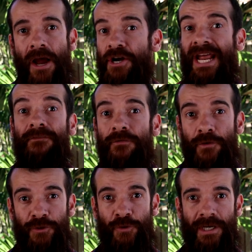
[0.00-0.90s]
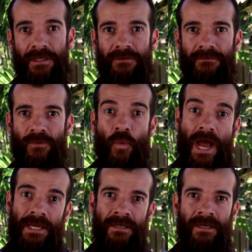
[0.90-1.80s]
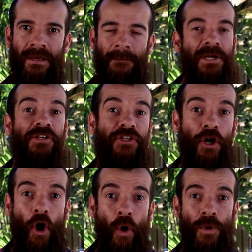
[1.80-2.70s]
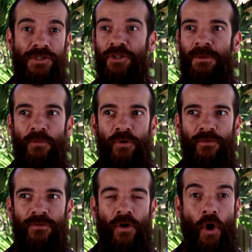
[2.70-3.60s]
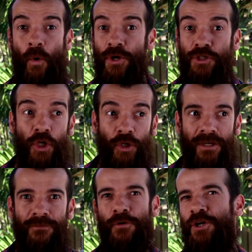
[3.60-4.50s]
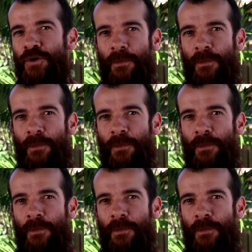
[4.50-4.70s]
are never frustrated. Why? Because they're always on the move, always looking for new